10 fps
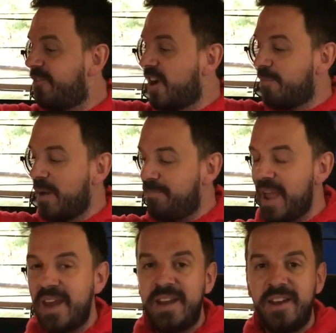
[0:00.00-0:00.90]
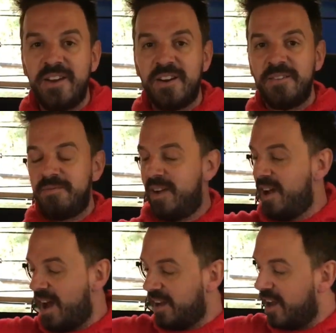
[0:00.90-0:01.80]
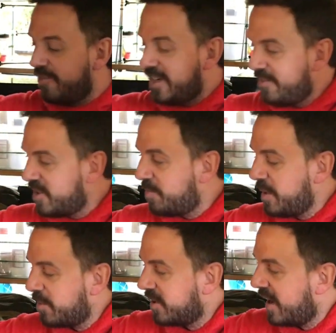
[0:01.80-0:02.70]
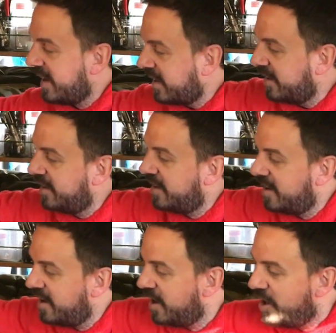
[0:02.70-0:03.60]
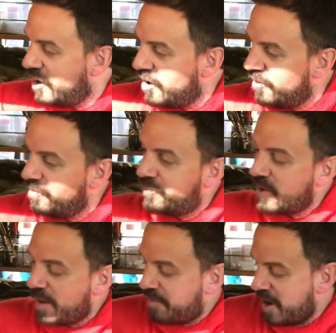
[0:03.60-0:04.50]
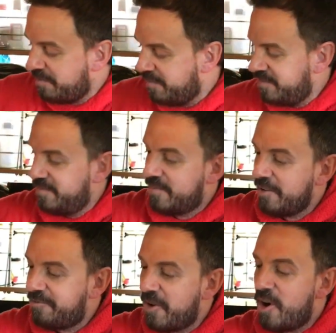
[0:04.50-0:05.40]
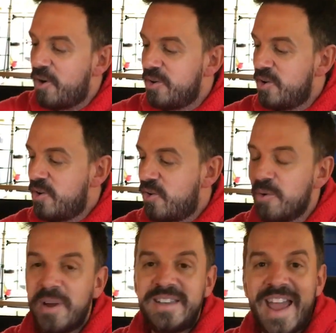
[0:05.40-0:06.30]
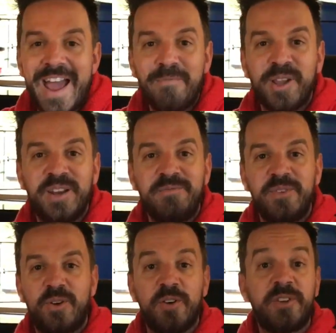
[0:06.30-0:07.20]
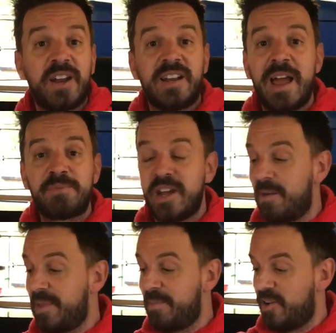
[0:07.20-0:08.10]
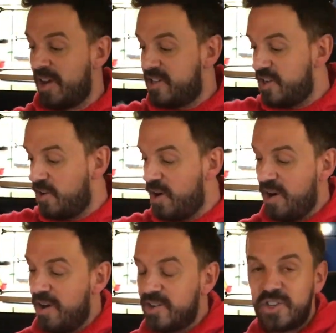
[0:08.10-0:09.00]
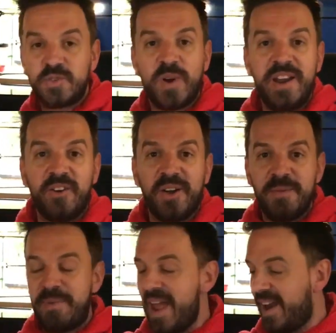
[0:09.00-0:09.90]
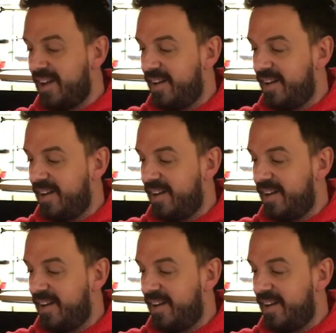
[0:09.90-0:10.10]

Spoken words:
got my bed here. I love even to be able to like prop up my phone or my tablet, or if you got a laptop, that'd be great too, just right here on the bed.